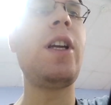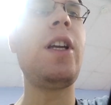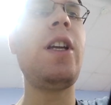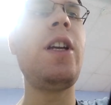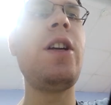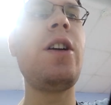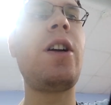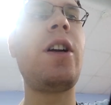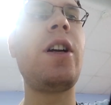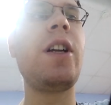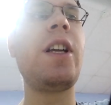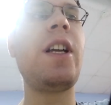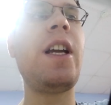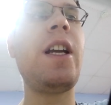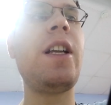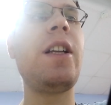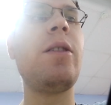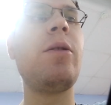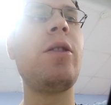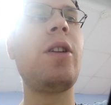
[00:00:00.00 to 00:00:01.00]
ear
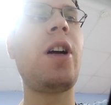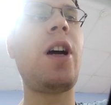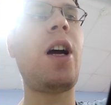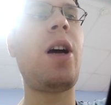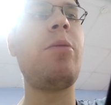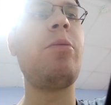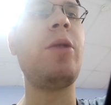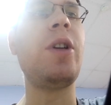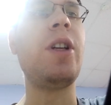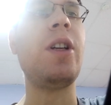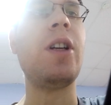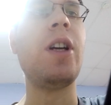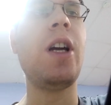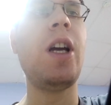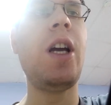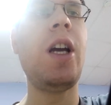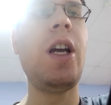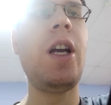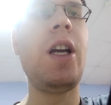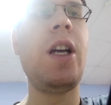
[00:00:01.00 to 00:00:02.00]
again, humming.
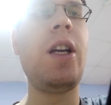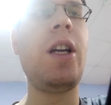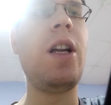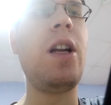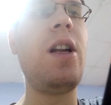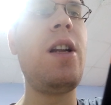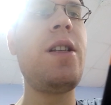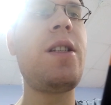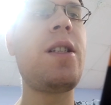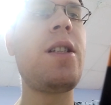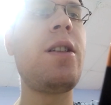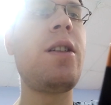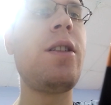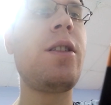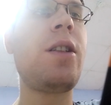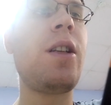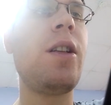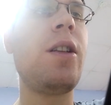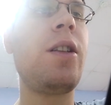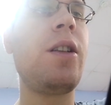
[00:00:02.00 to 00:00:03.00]
He listened,
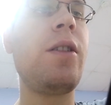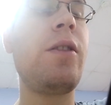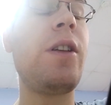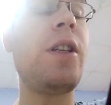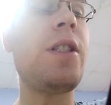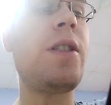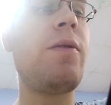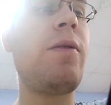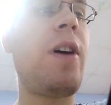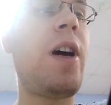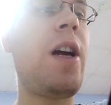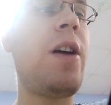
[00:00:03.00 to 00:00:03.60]
and his wife